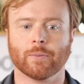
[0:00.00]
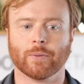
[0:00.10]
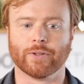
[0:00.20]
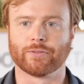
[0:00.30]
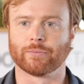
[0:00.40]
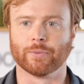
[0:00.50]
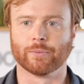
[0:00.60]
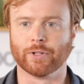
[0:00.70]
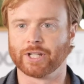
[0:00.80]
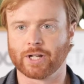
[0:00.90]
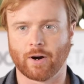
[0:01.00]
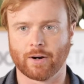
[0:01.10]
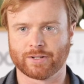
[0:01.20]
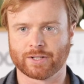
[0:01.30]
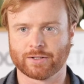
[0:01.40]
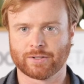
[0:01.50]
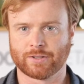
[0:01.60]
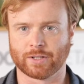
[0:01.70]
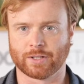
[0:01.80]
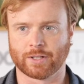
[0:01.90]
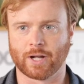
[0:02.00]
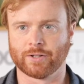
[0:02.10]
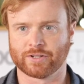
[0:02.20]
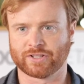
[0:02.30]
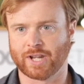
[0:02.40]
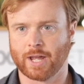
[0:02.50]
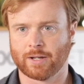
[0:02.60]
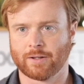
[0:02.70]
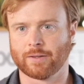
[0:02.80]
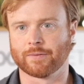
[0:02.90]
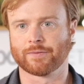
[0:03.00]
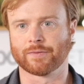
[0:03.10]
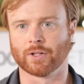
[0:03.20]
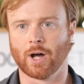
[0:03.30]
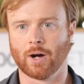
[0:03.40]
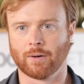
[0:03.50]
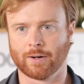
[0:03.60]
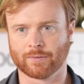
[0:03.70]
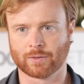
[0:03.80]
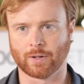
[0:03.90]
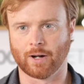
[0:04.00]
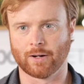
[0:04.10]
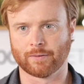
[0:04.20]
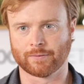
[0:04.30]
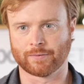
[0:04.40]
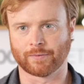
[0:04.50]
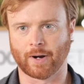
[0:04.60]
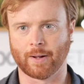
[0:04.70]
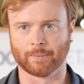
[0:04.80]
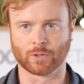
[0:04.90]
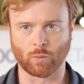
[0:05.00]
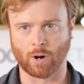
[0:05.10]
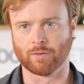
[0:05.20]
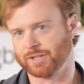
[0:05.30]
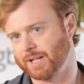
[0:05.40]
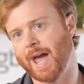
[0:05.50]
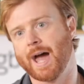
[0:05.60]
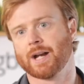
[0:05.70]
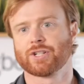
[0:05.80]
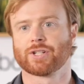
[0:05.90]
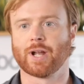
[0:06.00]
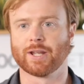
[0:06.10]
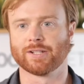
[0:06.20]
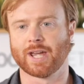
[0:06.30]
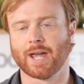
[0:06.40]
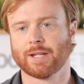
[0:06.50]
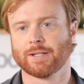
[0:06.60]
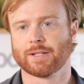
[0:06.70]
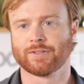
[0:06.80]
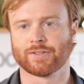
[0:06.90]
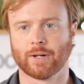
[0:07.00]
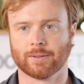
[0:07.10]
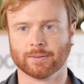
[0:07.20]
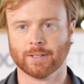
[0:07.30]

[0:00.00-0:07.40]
was really hard to understand the flow of from quote to cash end to end. And so